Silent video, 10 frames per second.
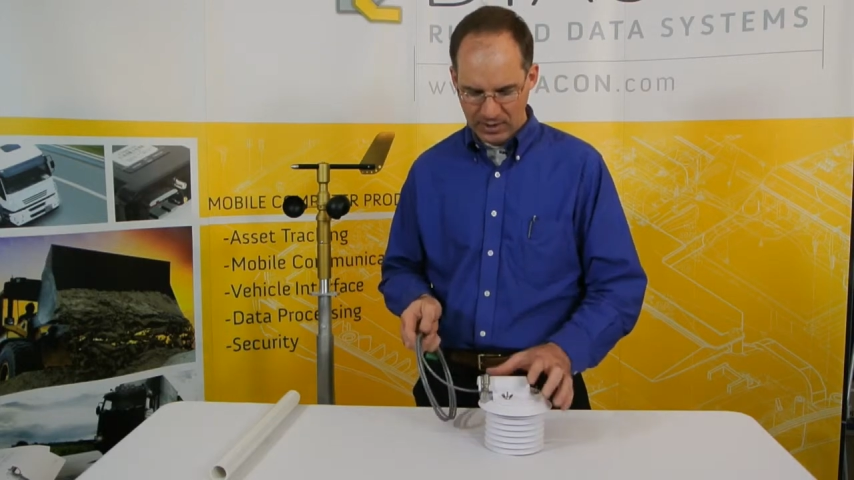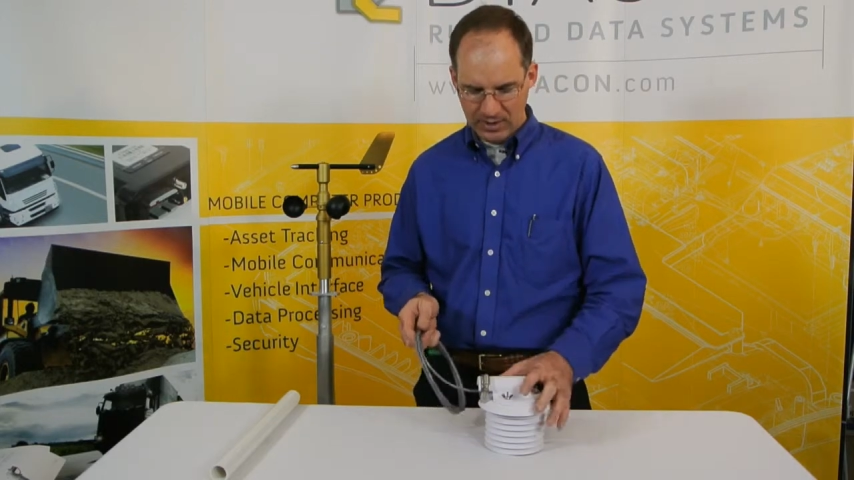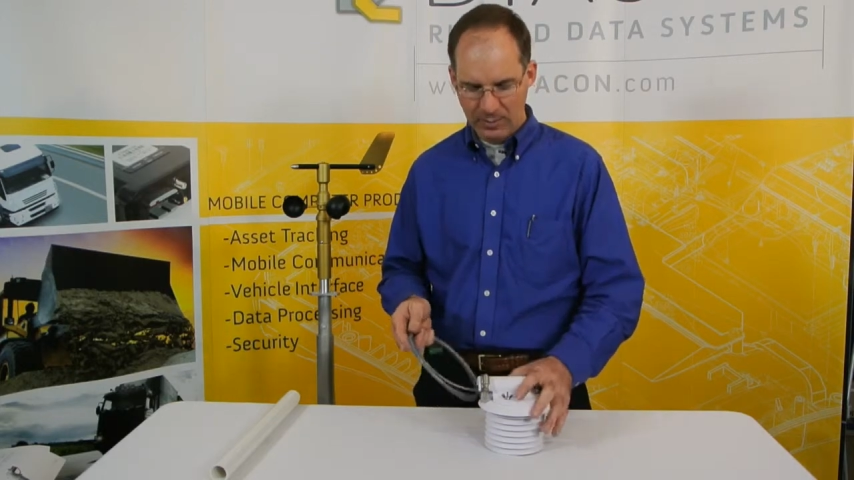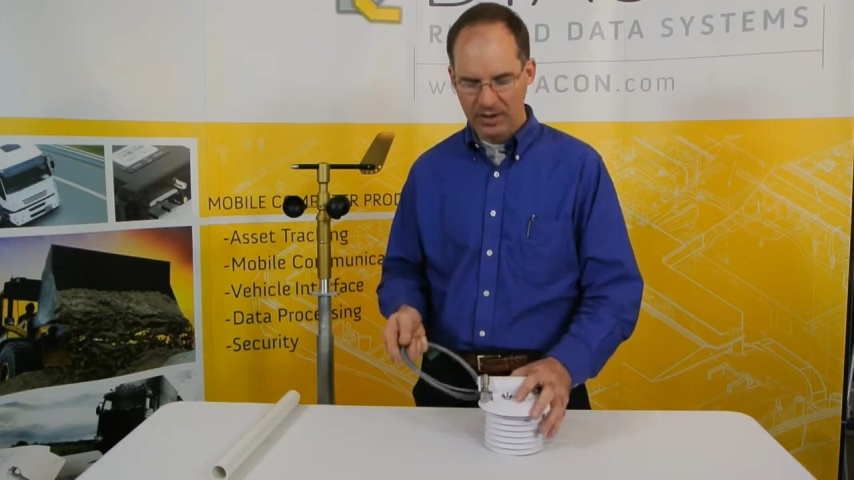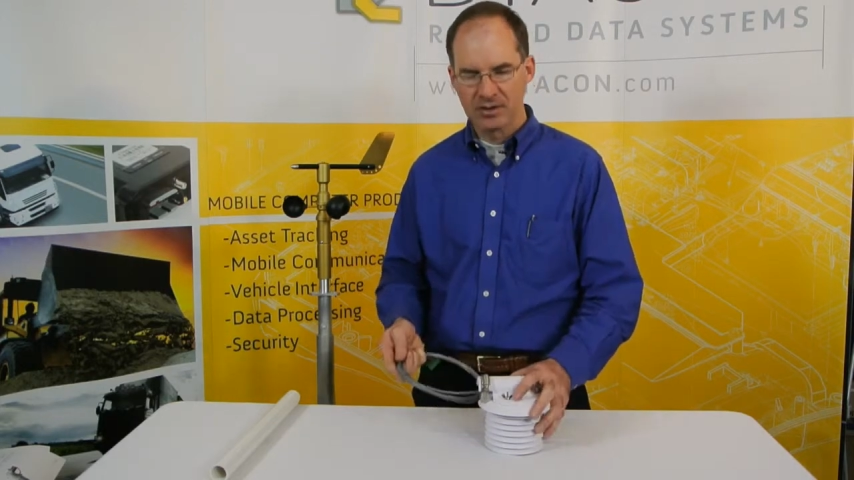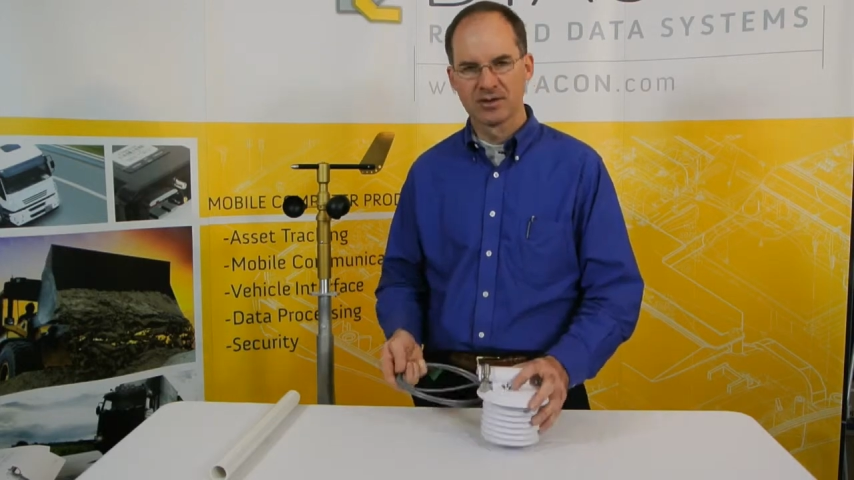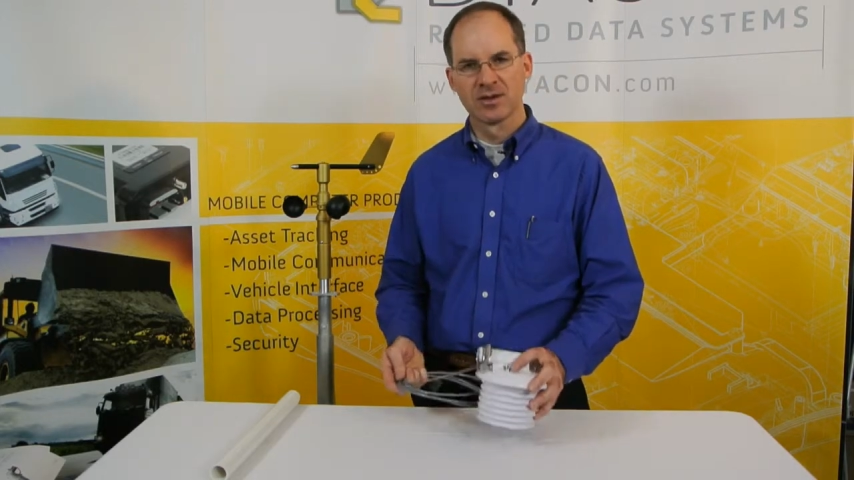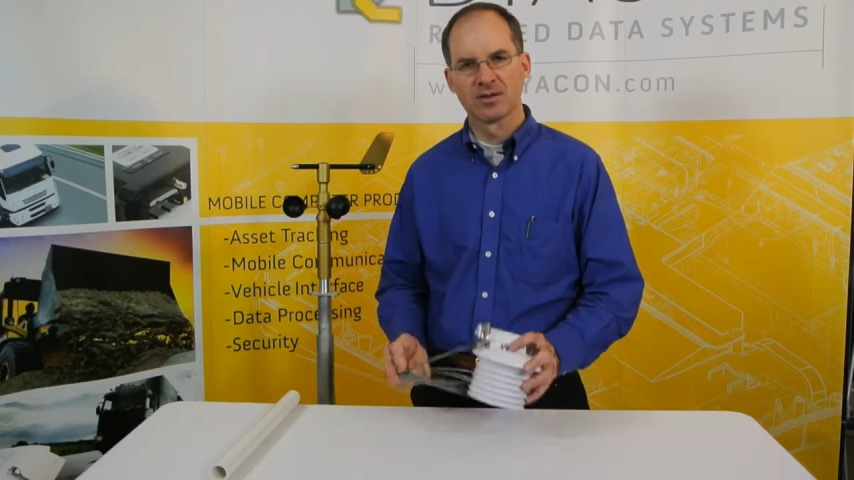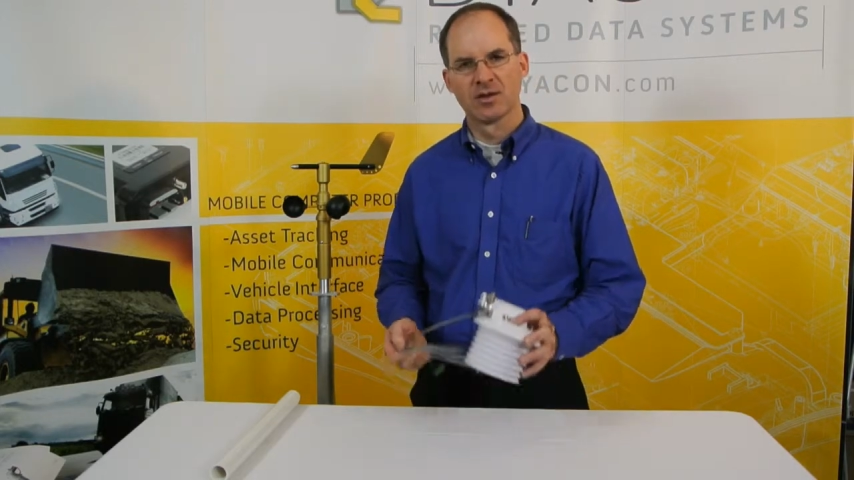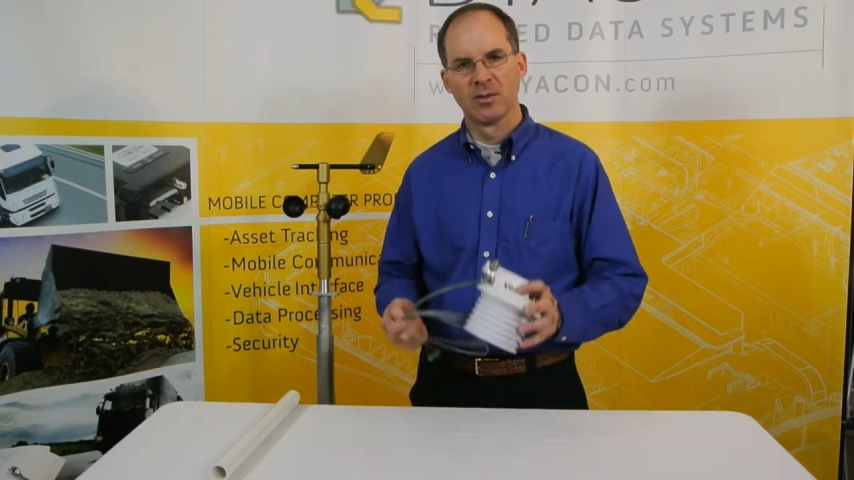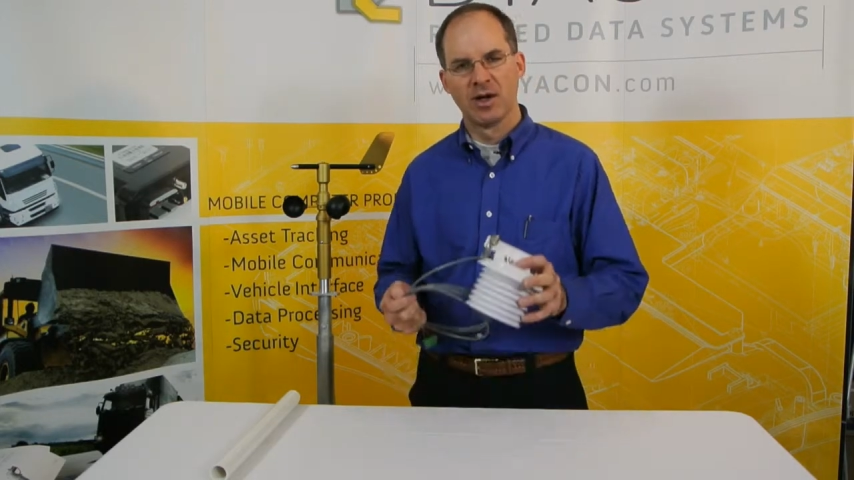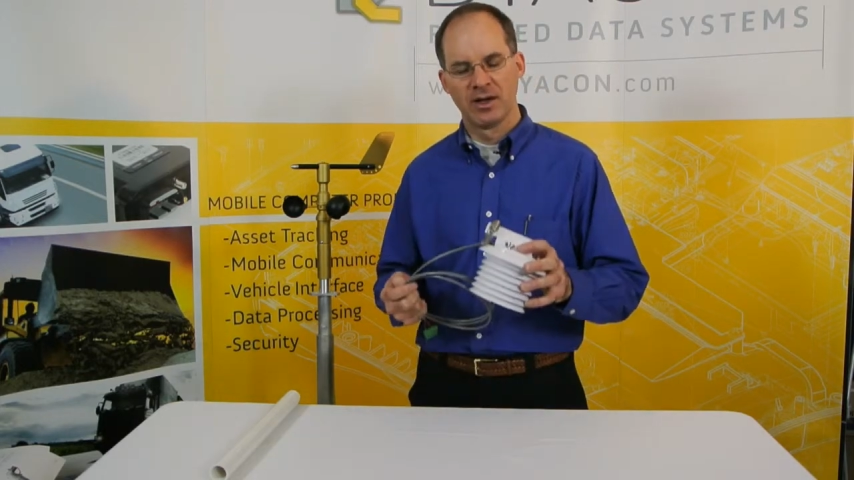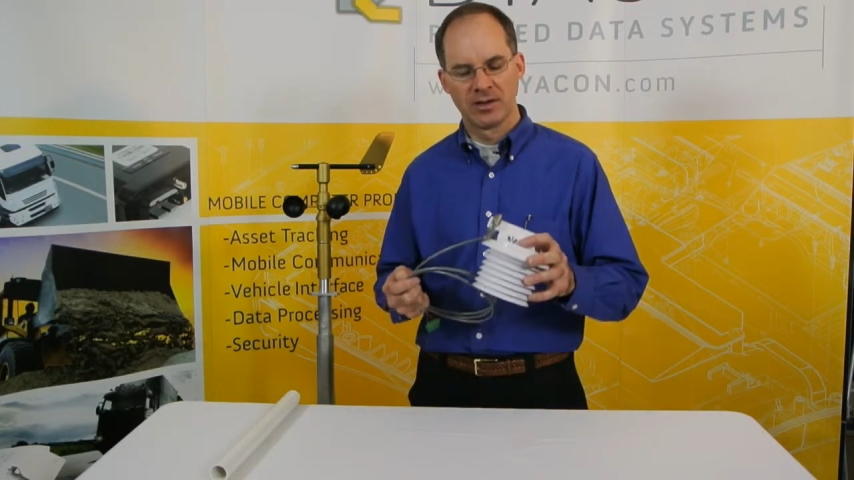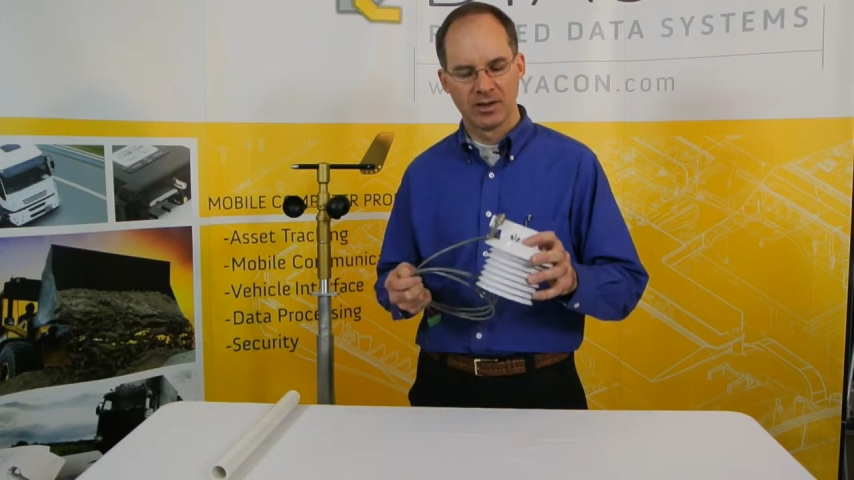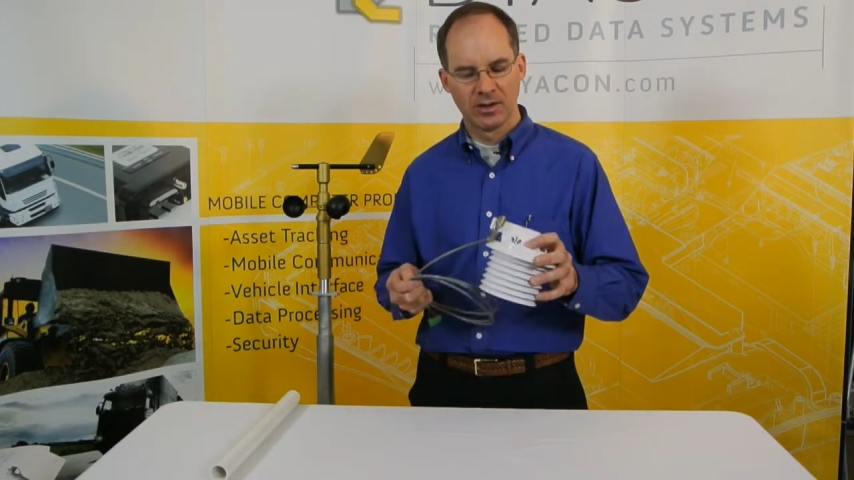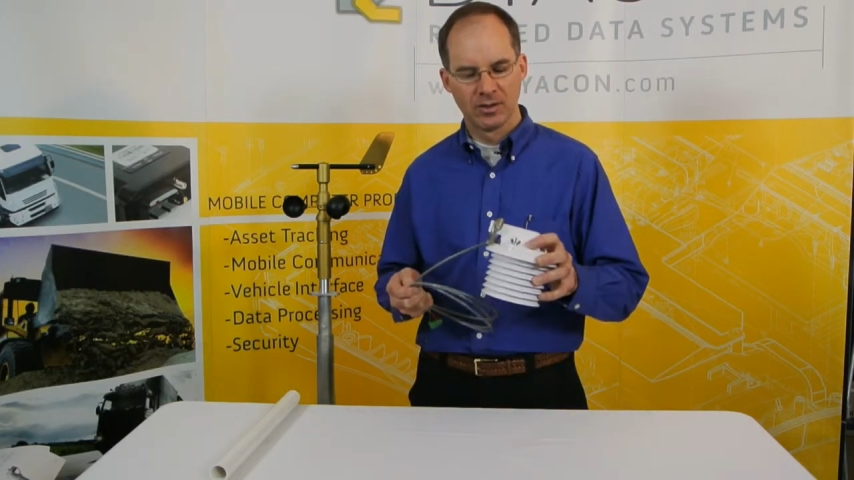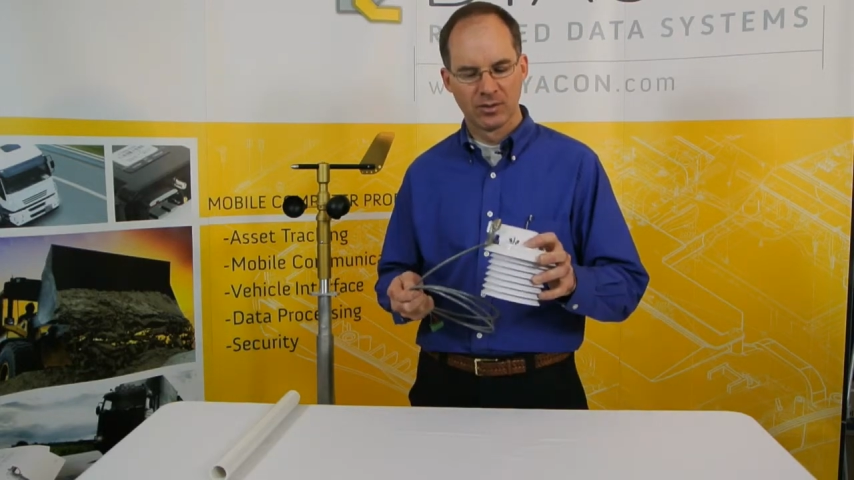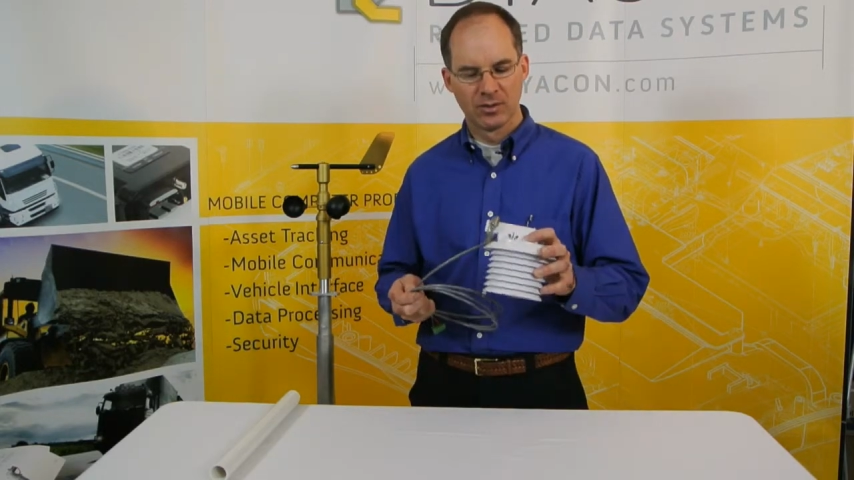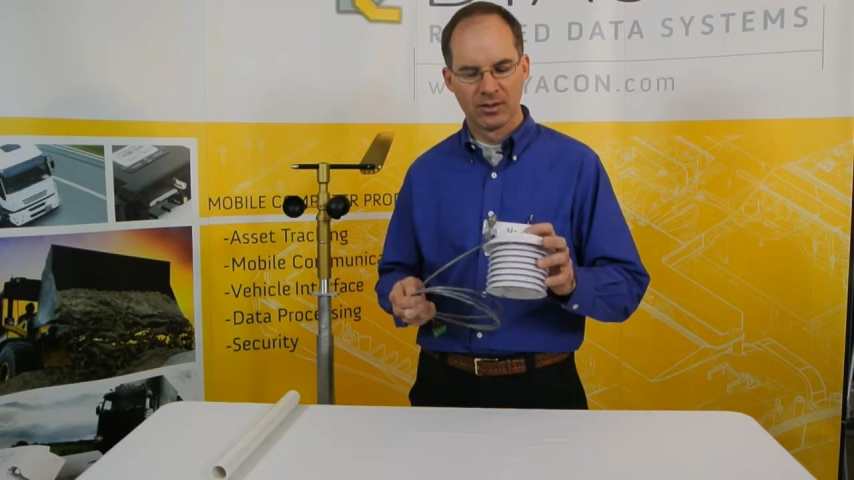The mounting system on the